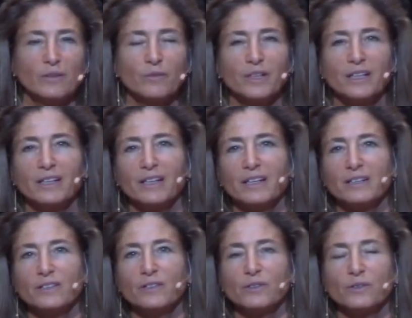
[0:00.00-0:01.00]
reading
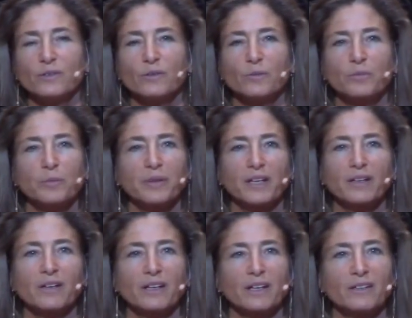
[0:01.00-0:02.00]
into,
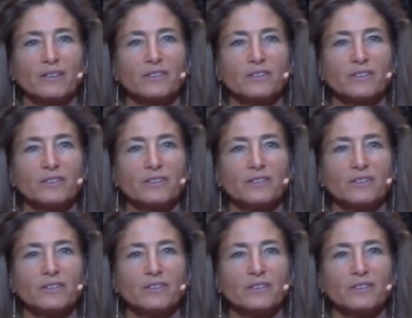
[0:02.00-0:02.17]
preparing.